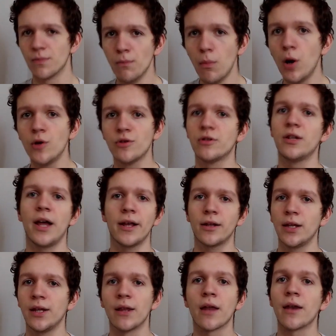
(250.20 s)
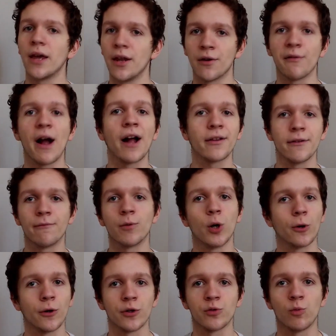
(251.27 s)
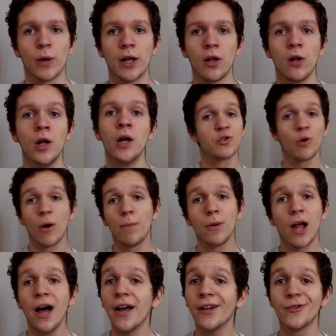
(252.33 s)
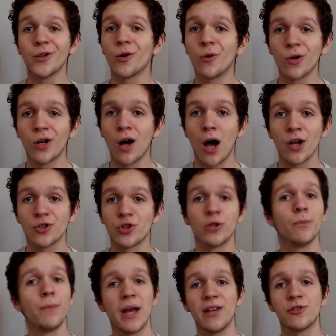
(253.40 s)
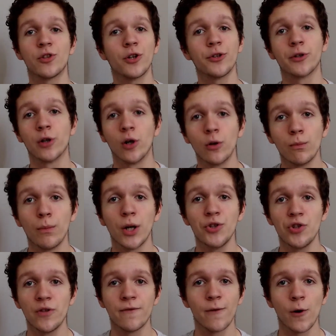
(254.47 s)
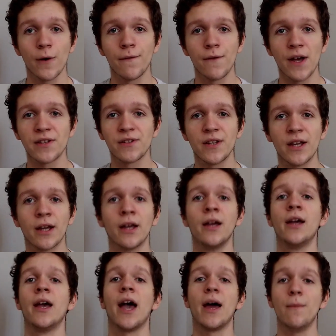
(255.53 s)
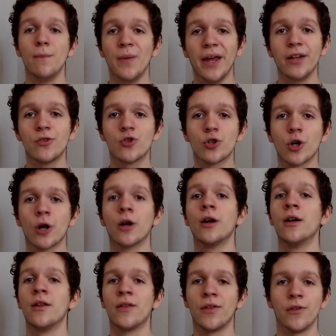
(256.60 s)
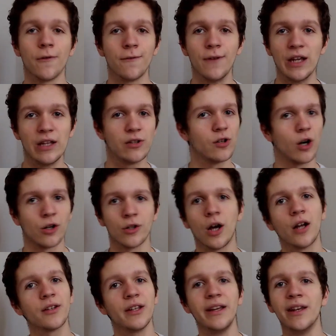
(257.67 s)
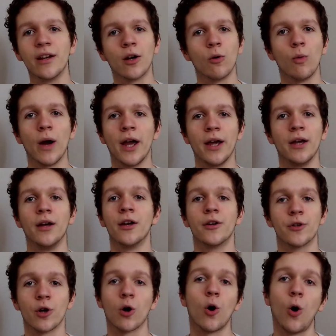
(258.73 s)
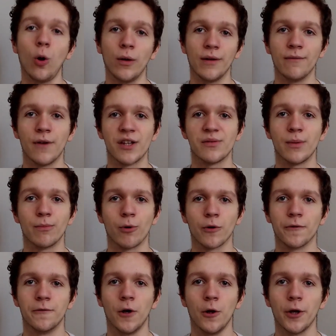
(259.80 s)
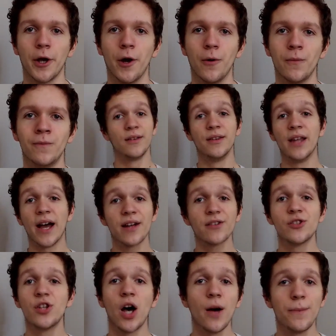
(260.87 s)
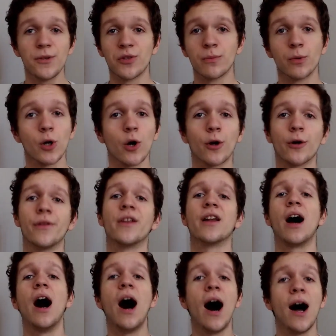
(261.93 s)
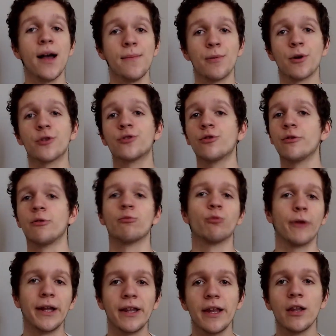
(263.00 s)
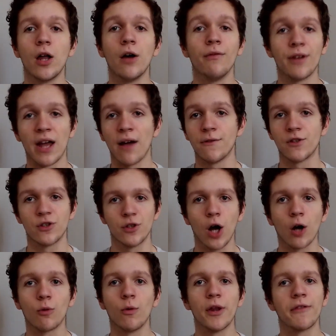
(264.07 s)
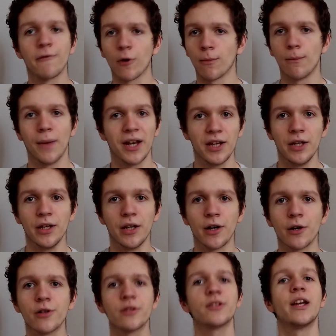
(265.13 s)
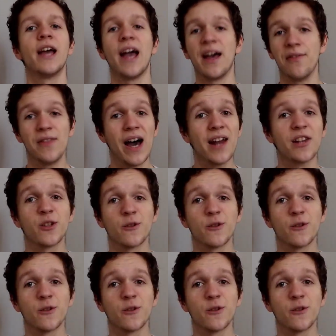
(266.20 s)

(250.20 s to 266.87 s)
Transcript: it's most likely that Interactive Brokers will. So apply at your own caution based on your own budget for investing, and make sure that the fees are not eating away your whole investment portfolio. Next up is a broker that I personally really love and have stuck with for many years, and that